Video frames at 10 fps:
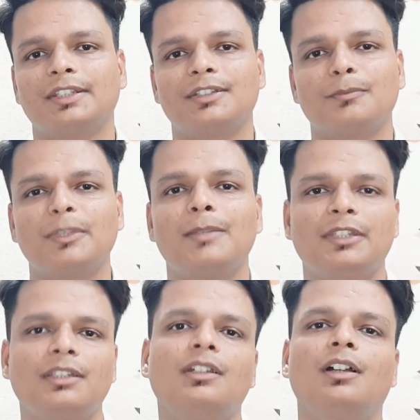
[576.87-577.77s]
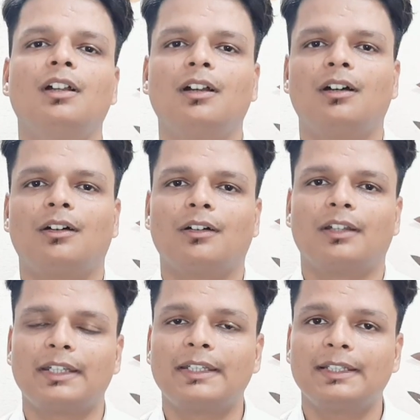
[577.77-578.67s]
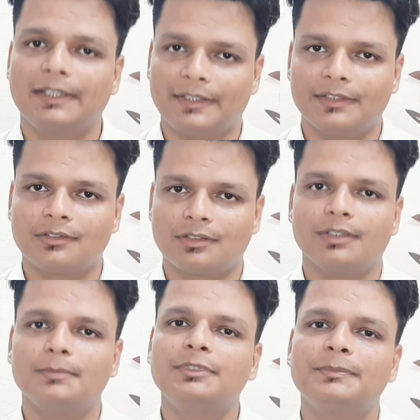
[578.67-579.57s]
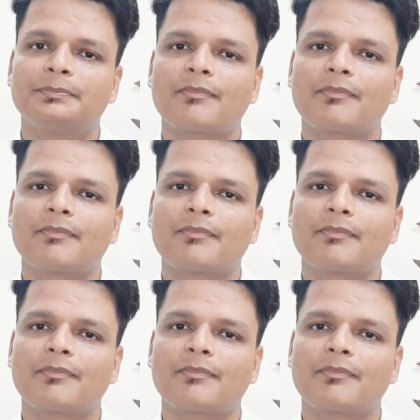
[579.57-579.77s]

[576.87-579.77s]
it may be a retail asset hub,